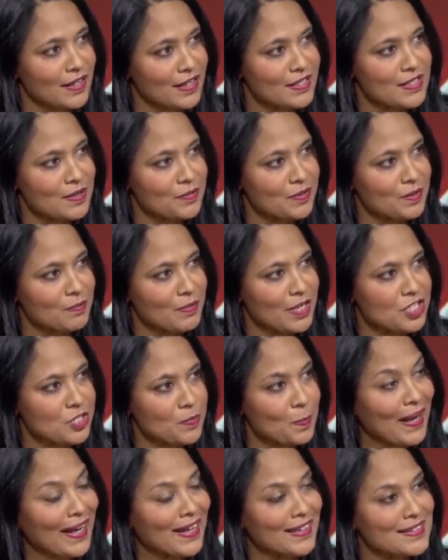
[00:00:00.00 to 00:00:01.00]
some of the
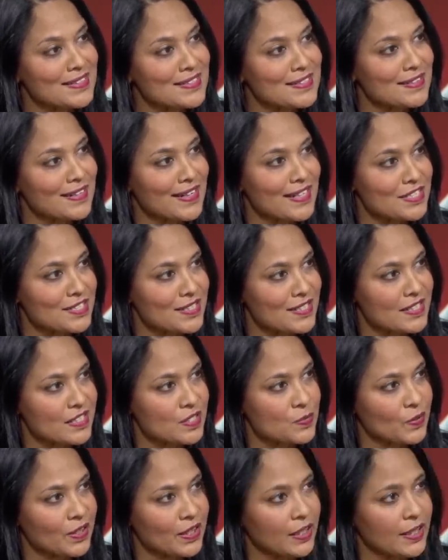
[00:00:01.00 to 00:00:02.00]
major banks later
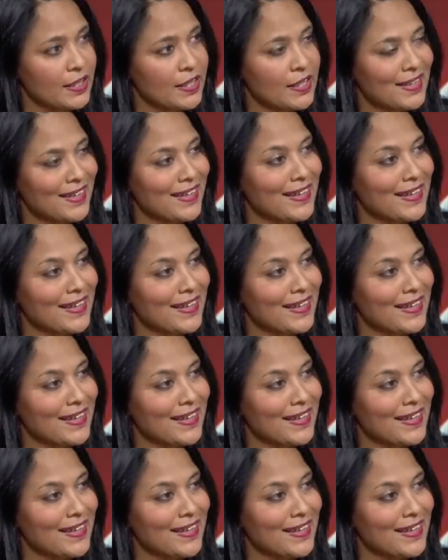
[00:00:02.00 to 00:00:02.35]
this week.